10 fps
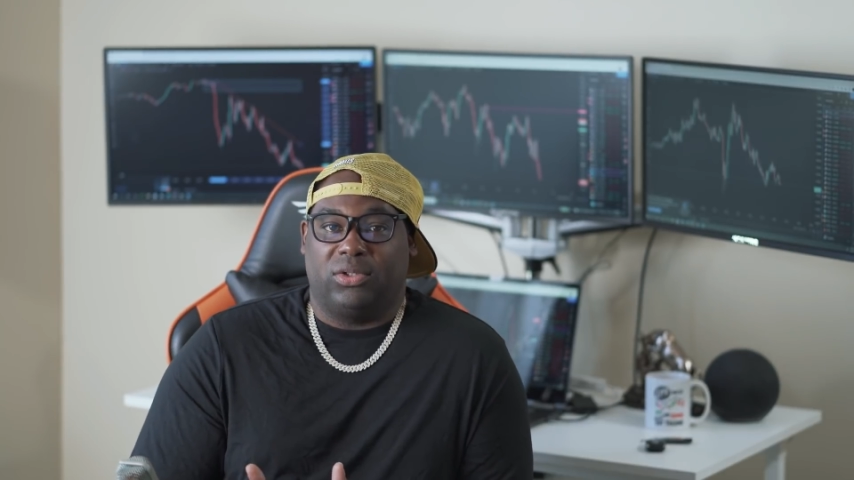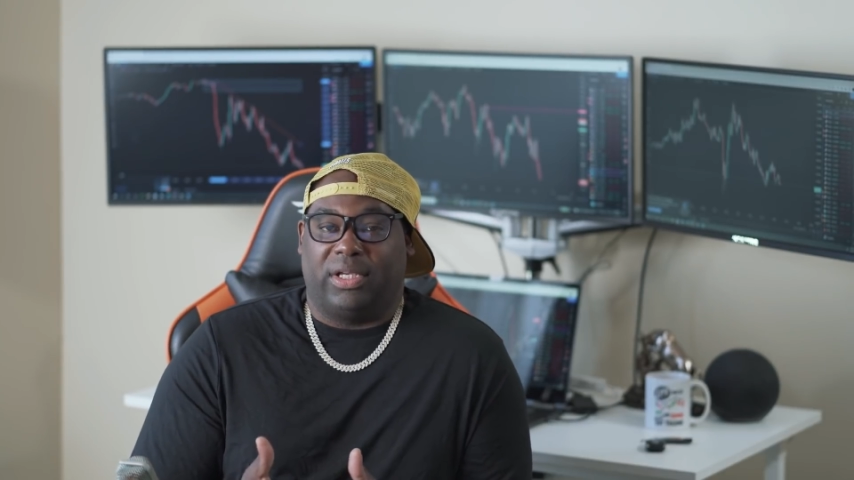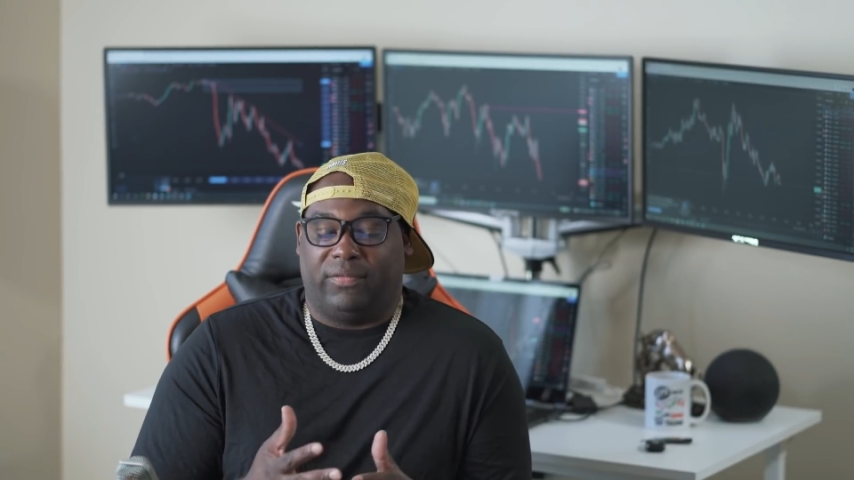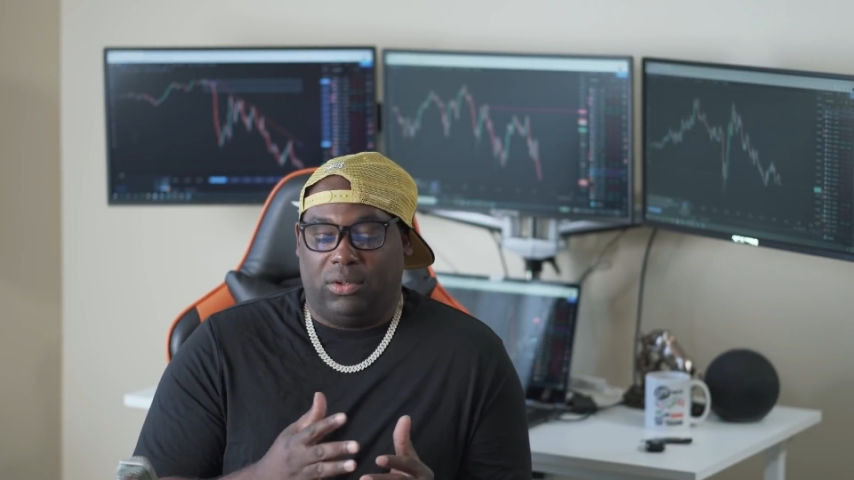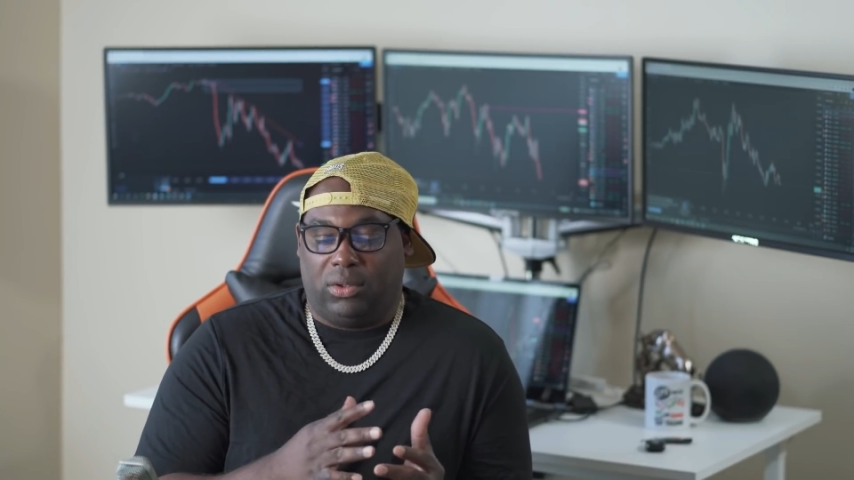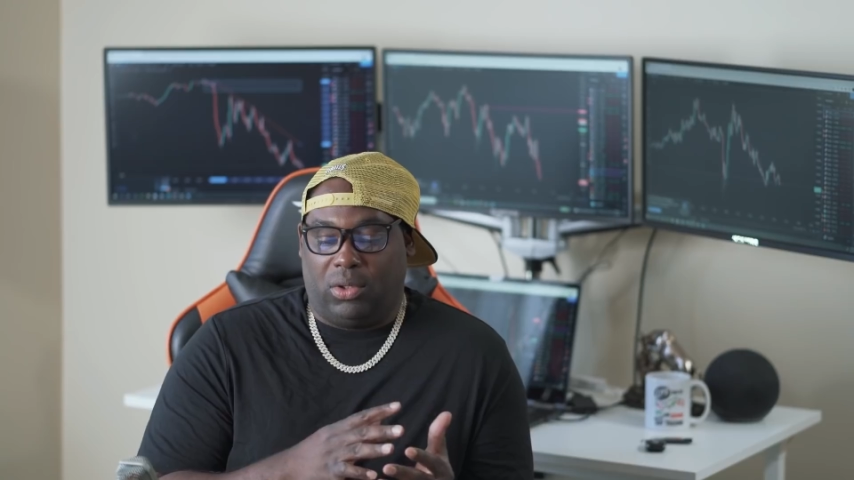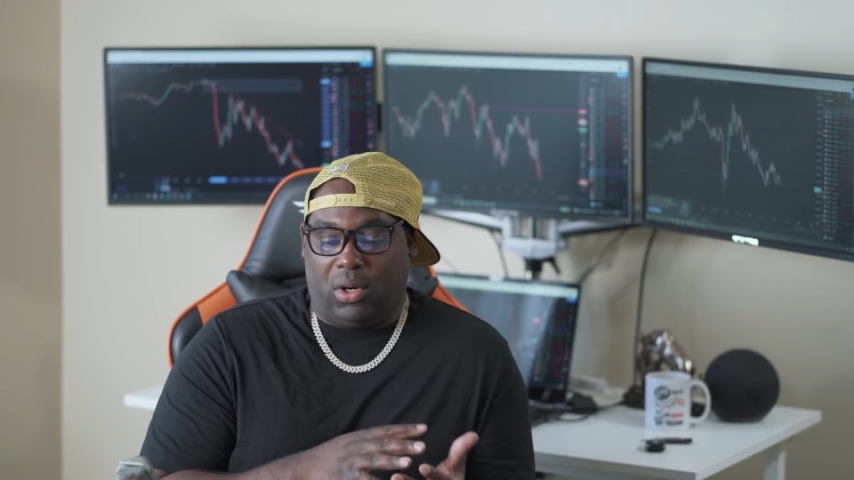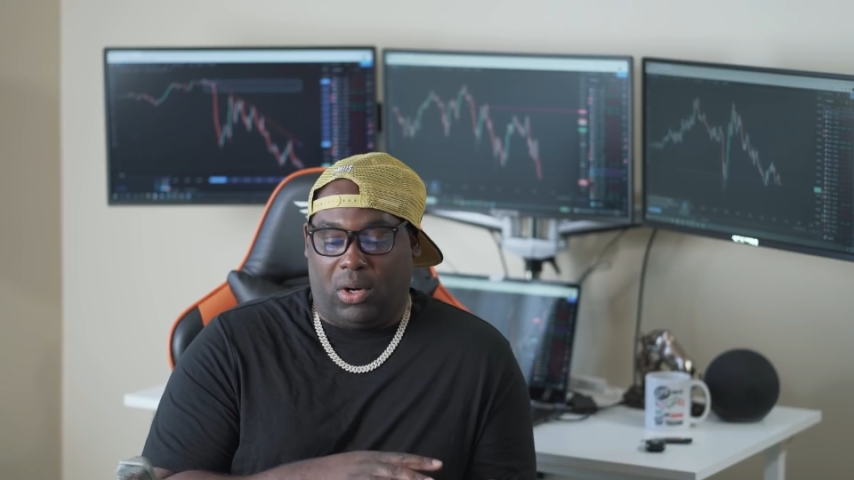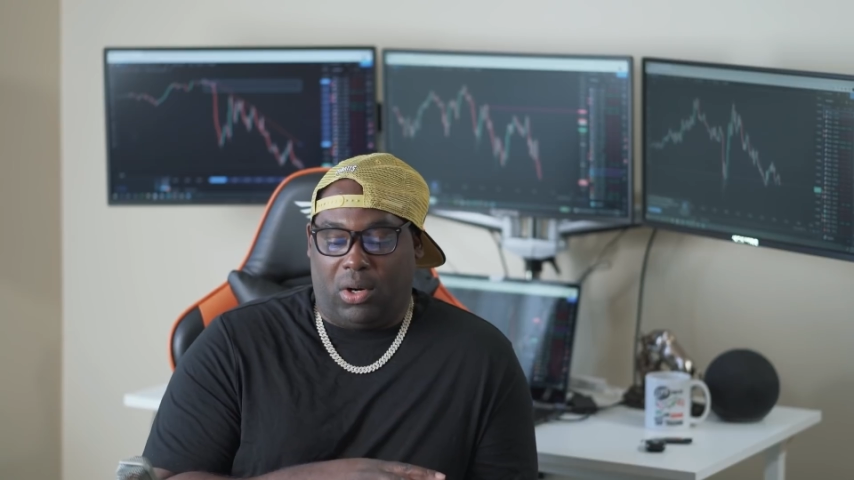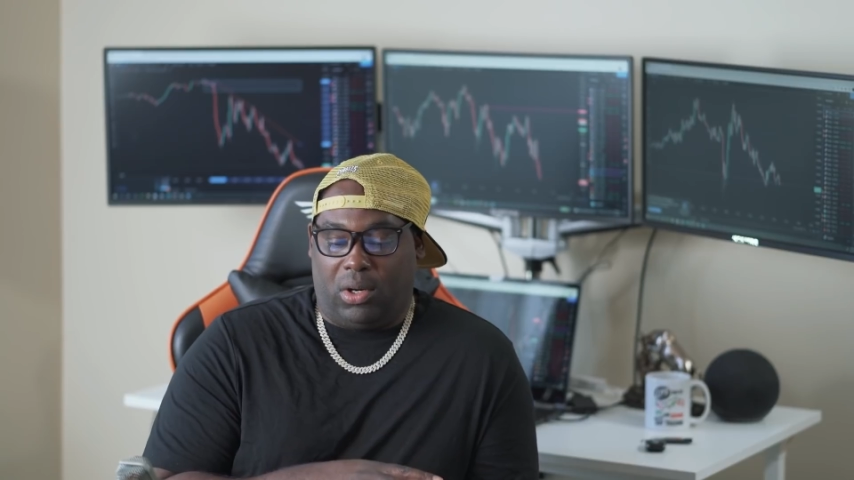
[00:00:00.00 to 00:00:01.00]
if you
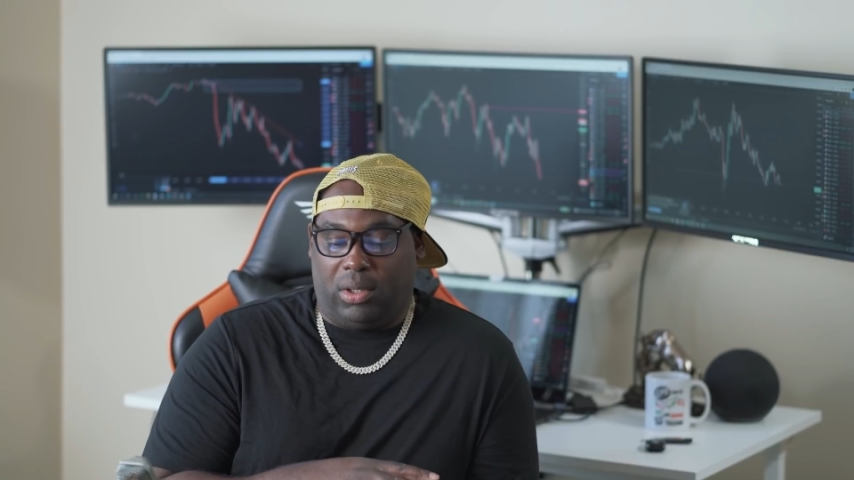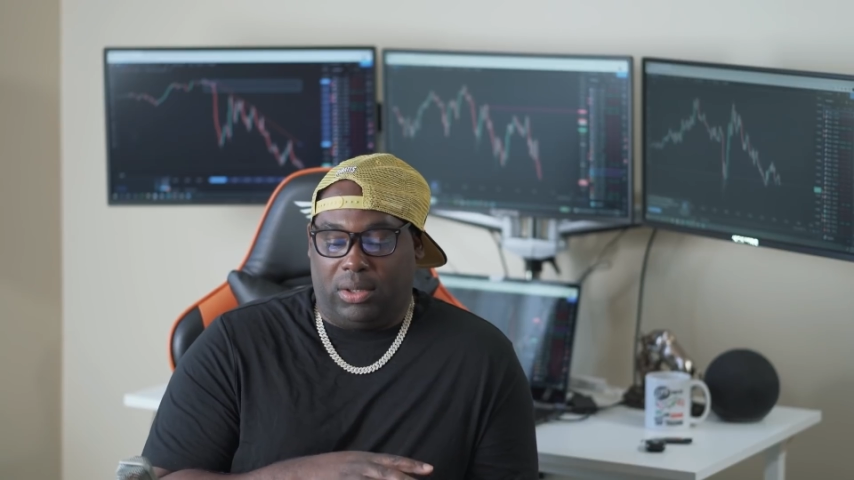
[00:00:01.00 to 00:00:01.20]
are,